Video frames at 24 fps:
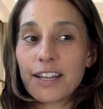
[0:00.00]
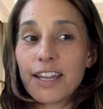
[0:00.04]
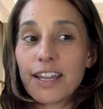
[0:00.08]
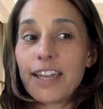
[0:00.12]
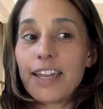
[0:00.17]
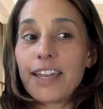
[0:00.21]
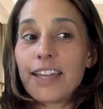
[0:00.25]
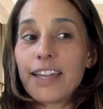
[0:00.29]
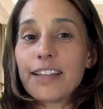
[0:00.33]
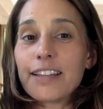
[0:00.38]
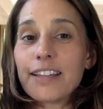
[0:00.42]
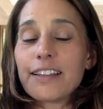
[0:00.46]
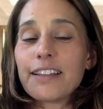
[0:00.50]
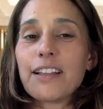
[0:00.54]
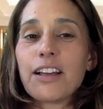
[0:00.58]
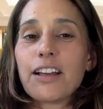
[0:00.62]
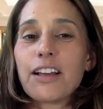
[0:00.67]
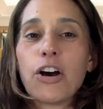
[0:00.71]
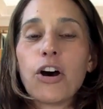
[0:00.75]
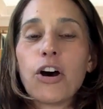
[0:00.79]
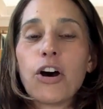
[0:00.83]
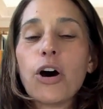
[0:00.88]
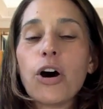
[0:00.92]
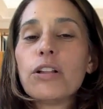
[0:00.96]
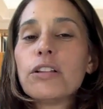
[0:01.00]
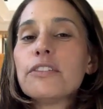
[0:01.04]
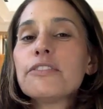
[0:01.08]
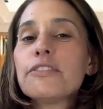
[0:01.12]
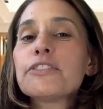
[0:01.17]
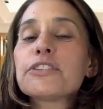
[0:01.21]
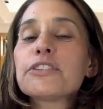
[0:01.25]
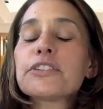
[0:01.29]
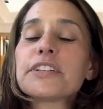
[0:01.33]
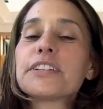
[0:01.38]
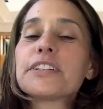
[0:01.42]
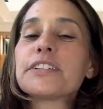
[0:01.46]
in all of
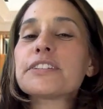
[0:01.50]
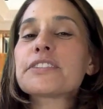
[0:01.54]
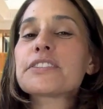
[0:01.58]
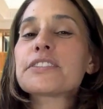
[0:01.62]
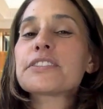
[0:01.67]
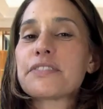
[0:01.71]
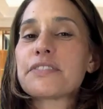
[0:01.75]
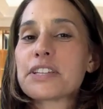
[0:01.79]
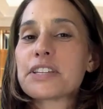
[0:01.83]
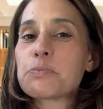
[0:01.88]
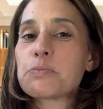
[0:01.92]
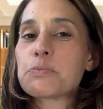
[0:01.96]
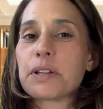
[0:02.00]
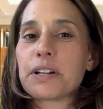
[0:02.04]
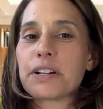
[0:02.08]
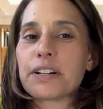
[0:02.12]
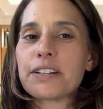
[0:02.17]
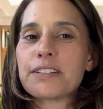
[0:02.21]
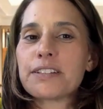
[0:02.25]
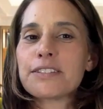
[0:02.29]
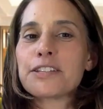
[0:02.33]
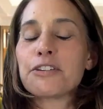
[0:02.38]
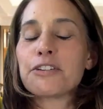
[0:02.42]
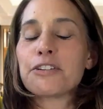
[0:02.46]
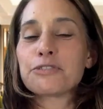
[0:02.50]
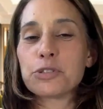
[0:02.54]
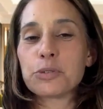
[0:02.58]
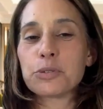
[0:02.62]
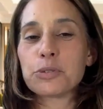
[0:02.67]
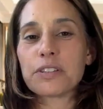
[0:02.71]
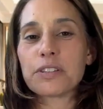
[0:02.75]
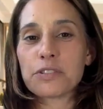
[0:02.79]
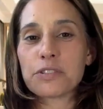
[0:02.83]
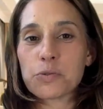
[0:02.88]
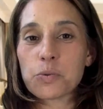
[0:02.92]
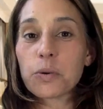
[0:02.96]
your years of experience of
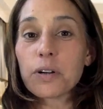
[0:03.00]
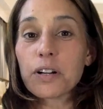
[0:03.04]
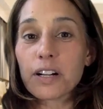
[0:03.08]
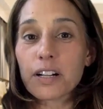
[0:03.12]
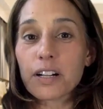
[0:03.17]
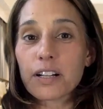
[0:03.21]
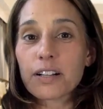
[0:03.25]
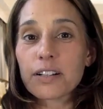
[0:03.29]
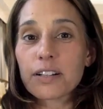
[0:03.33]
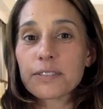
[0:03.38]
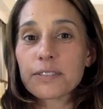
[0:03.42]
doing this work.